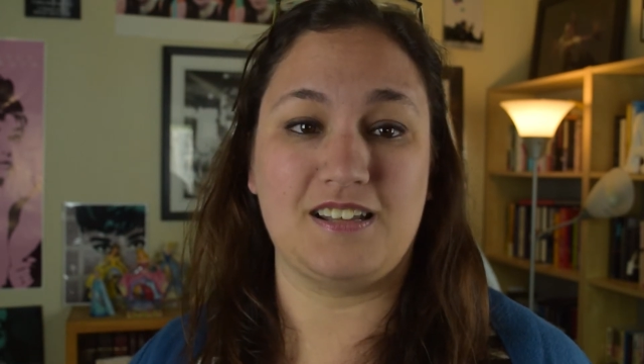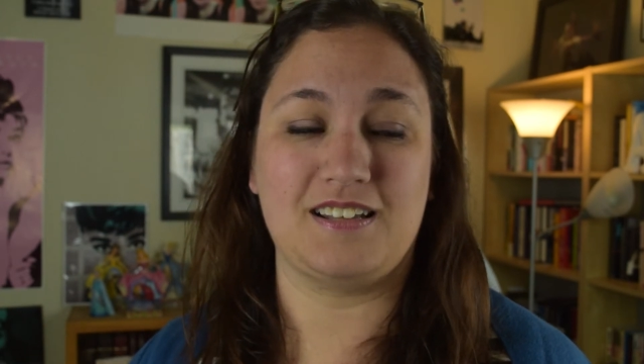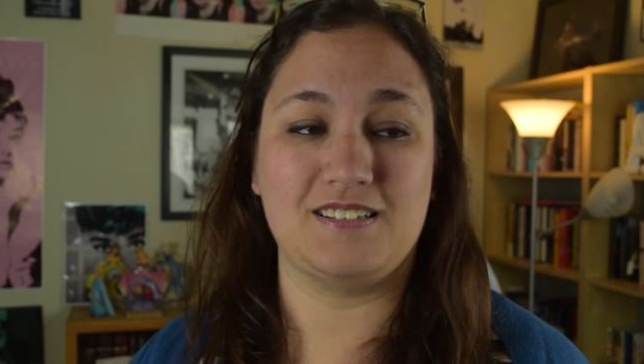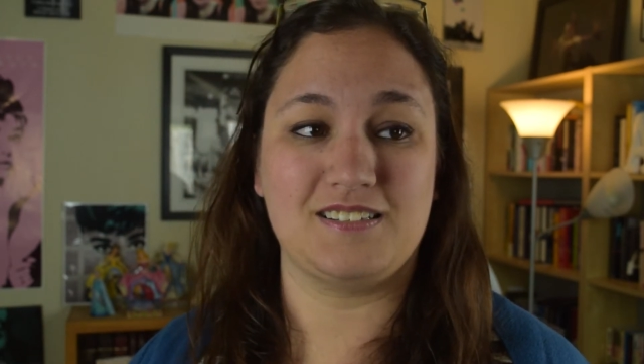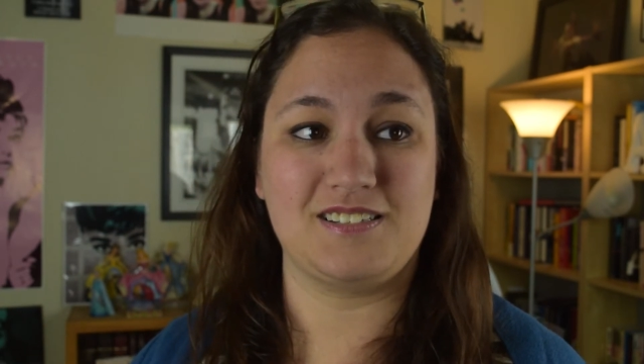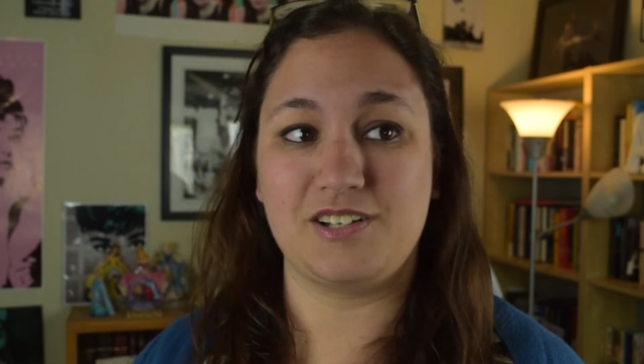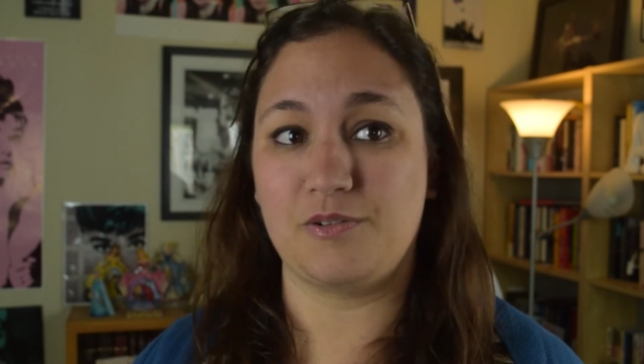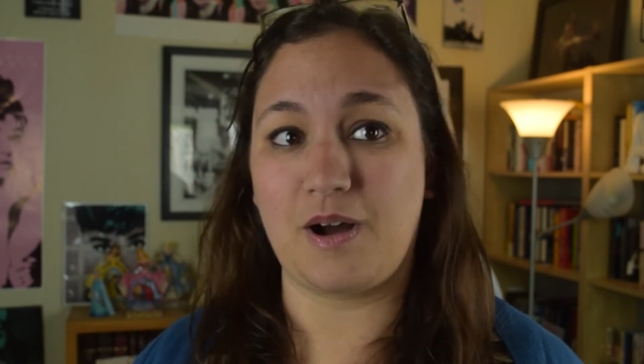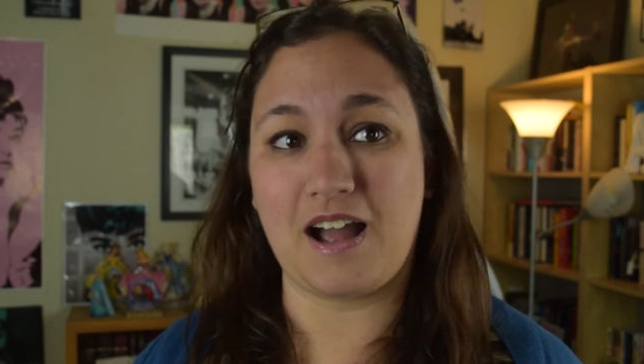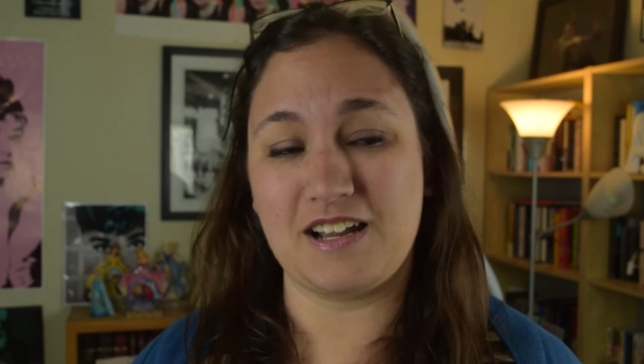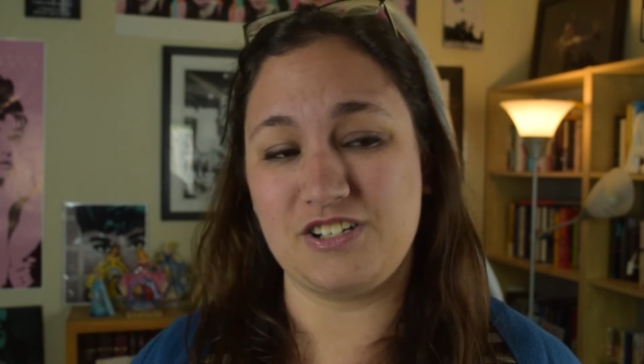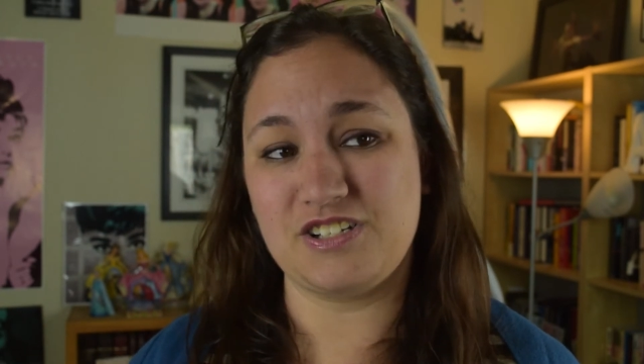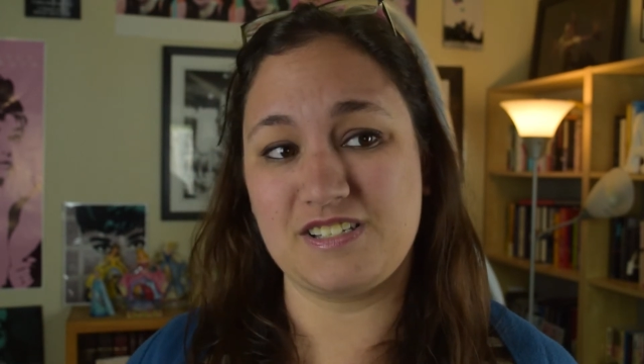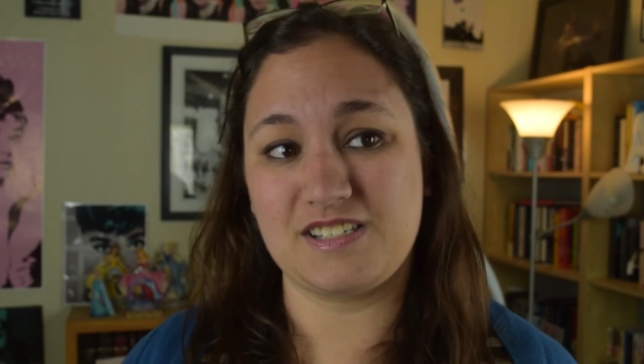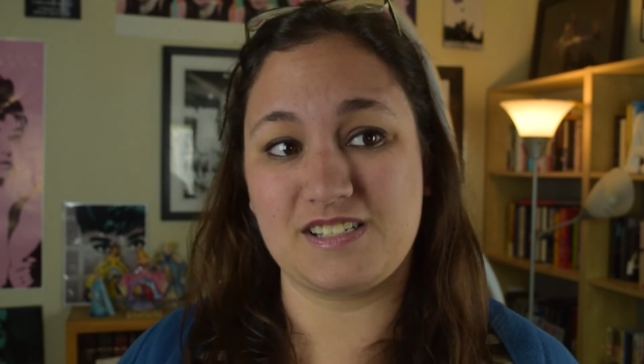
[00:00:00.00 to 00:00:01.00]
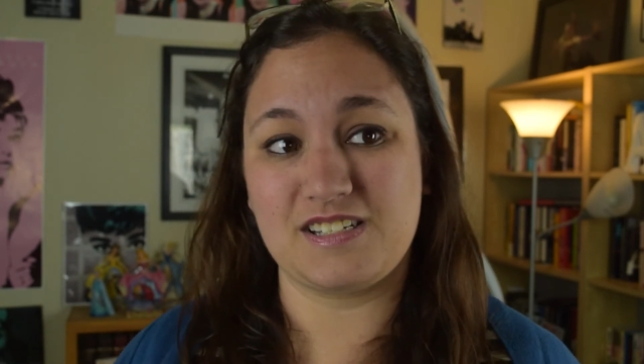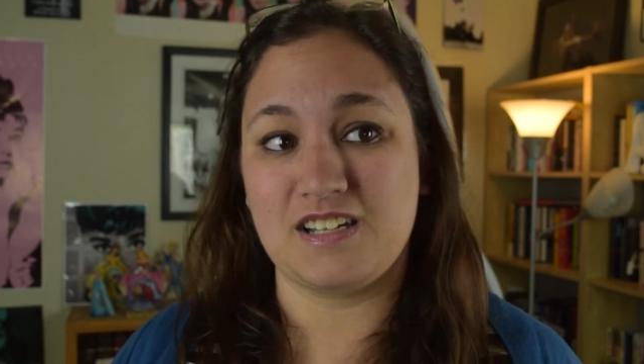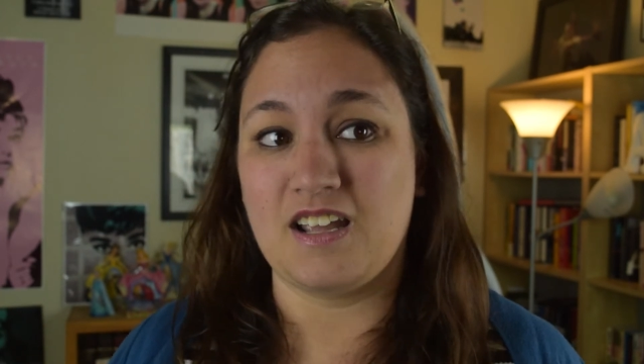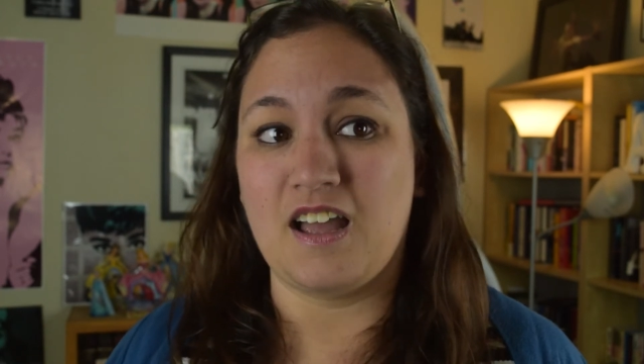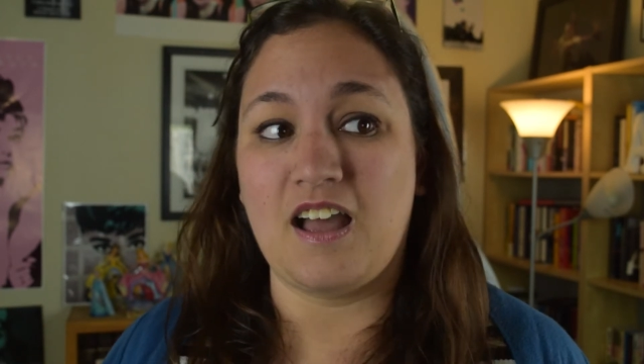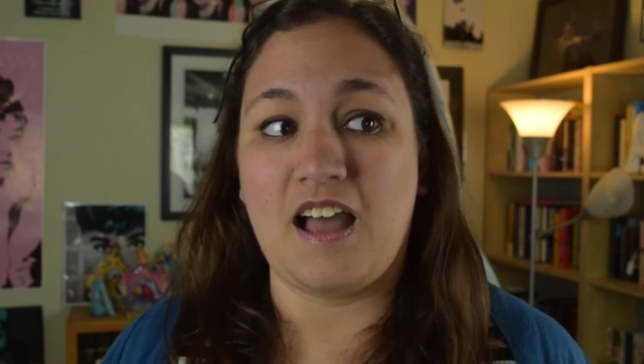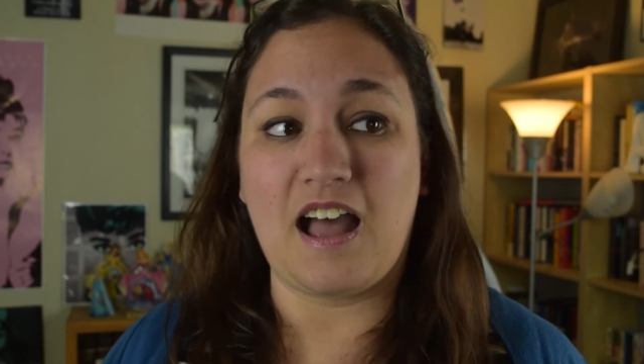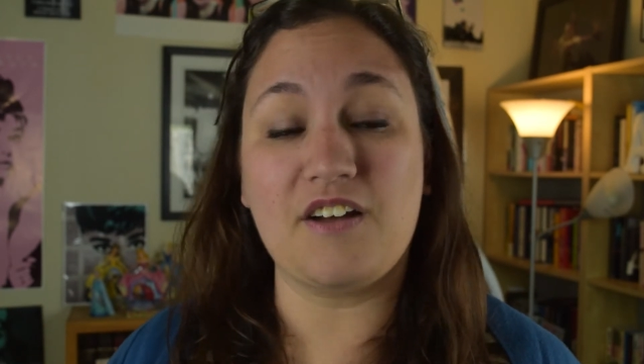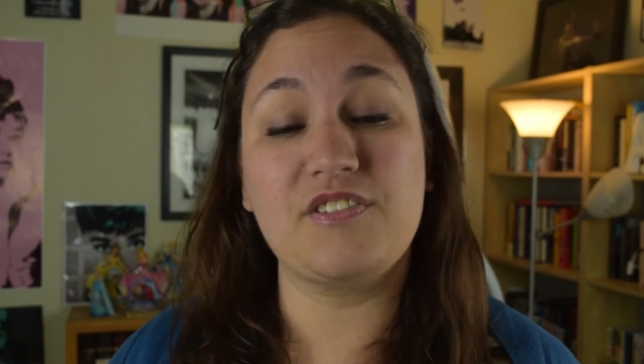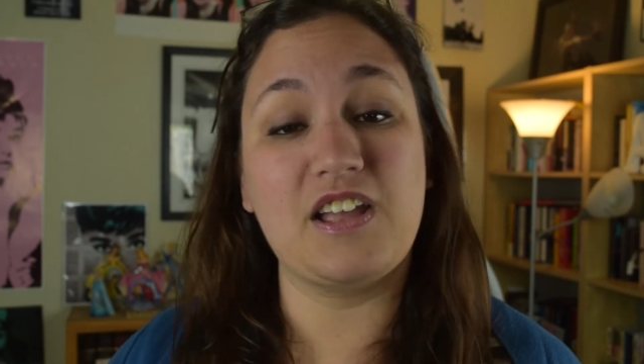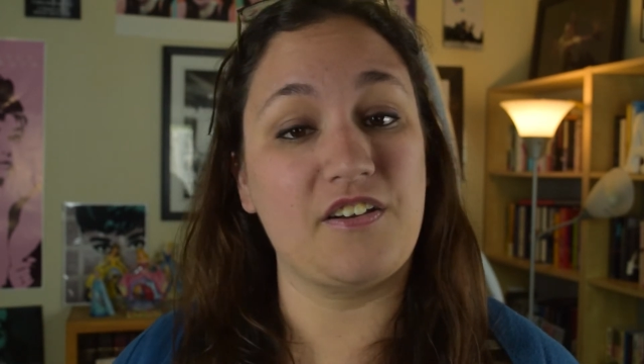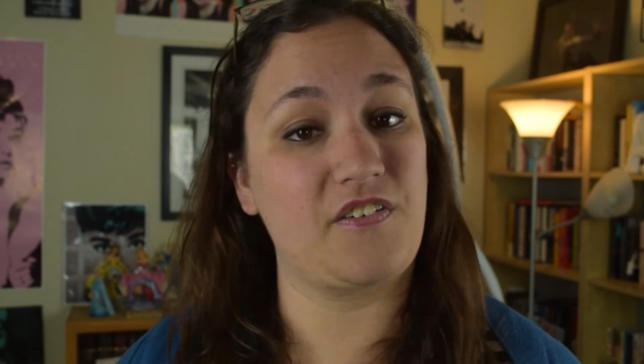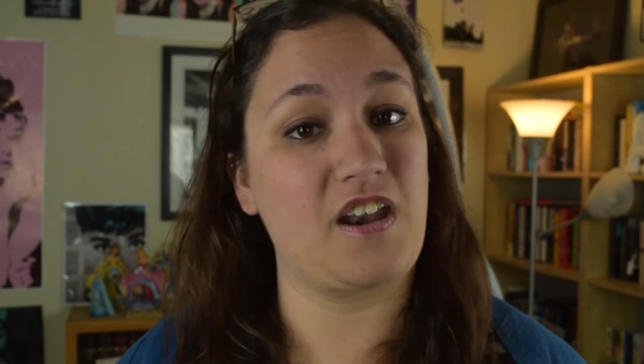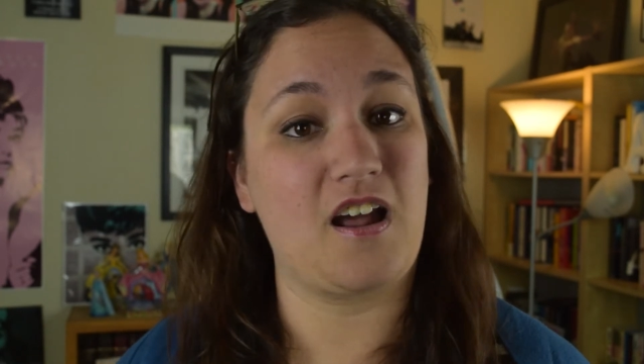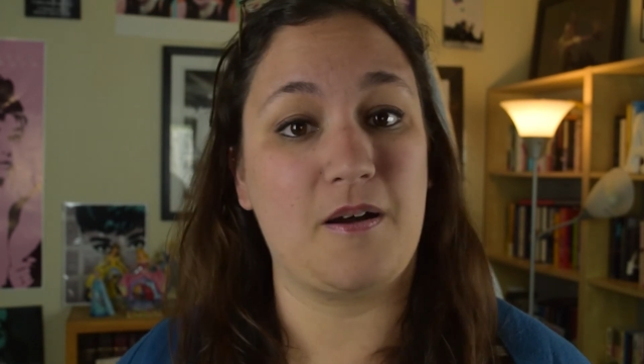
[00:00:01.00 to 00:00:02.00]
and so I just have
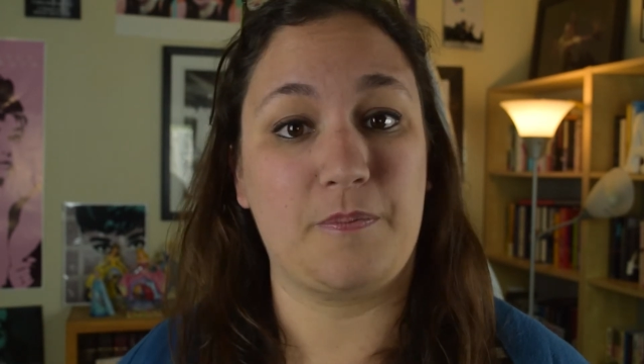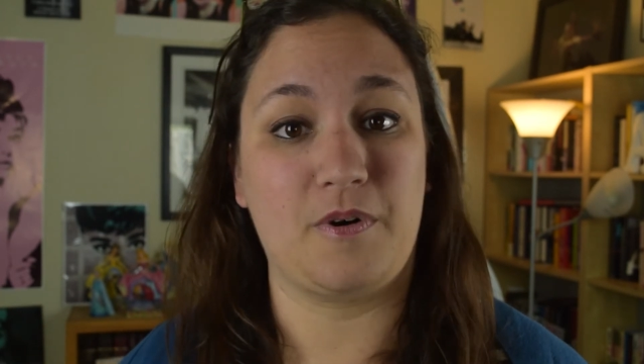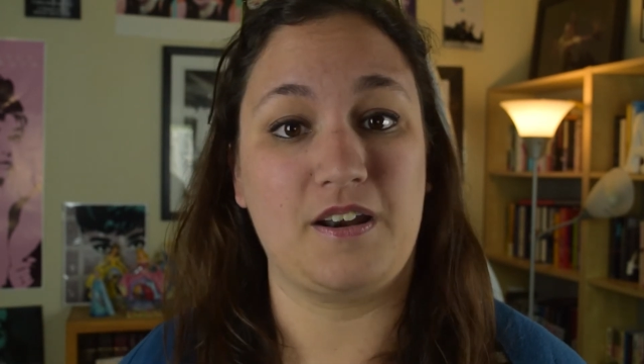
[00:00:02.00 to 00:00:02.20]
given up